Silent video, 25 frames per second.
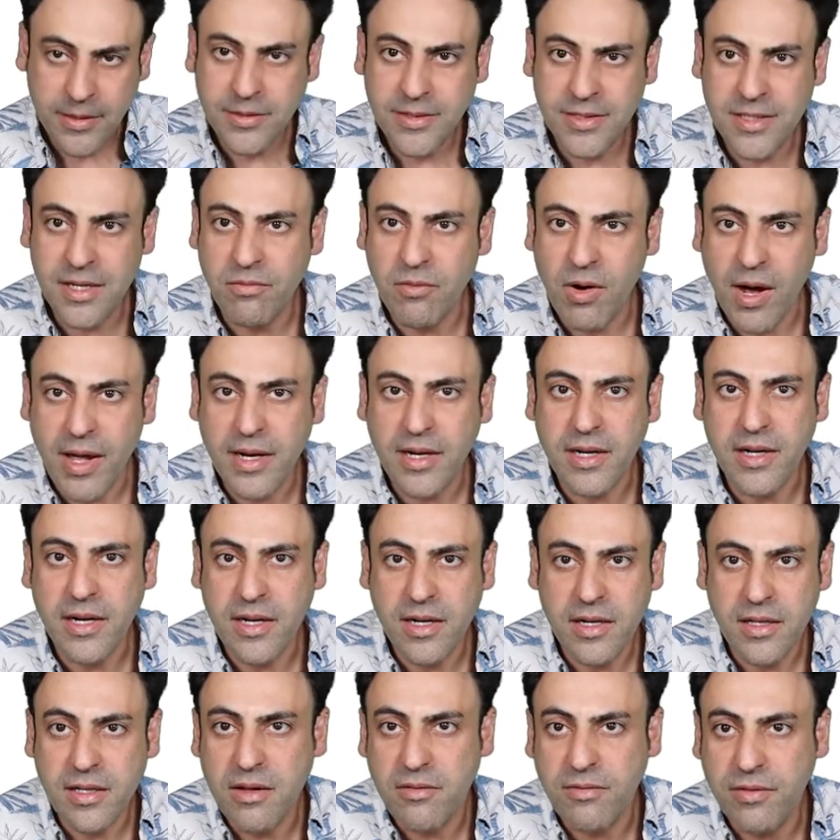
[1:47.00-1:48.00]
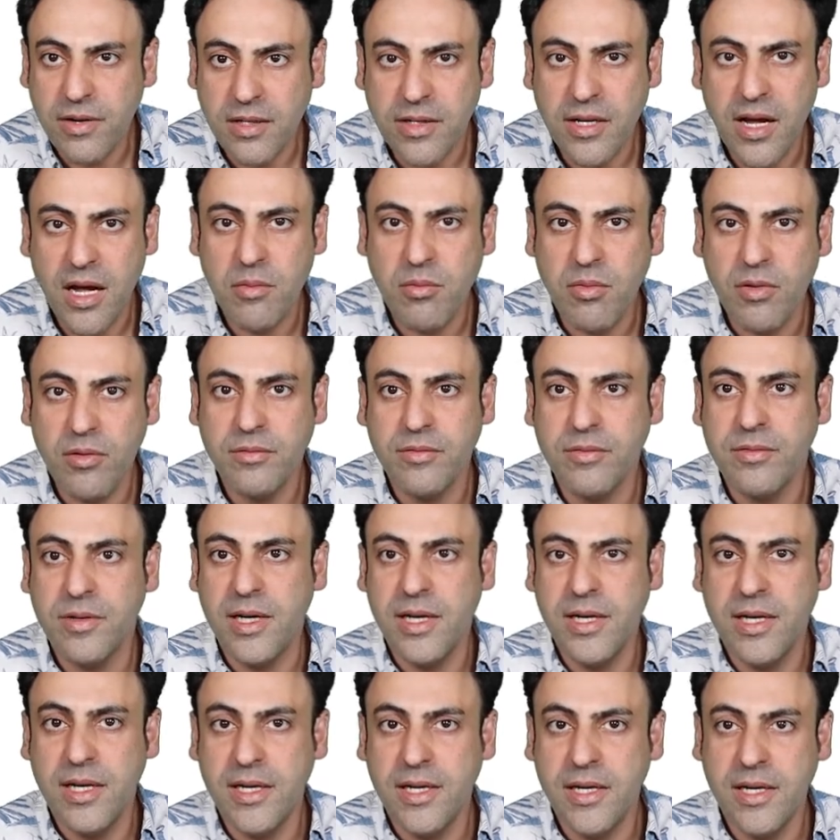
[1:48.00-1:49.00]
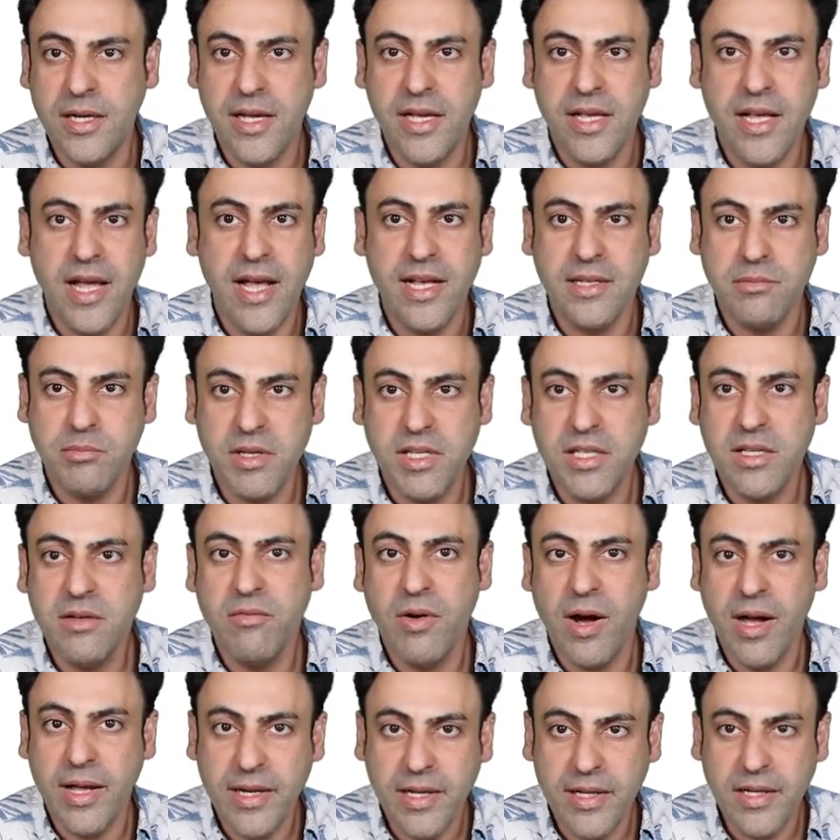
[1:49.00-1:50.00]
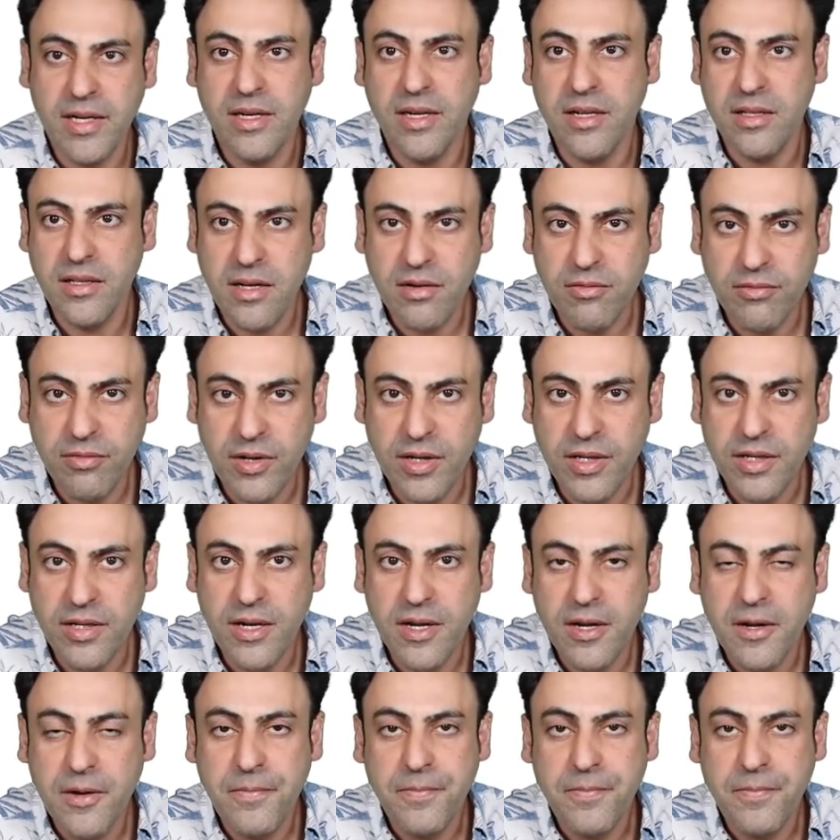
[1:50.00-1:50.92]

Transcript: divide it in a different type of, it has been divided in a different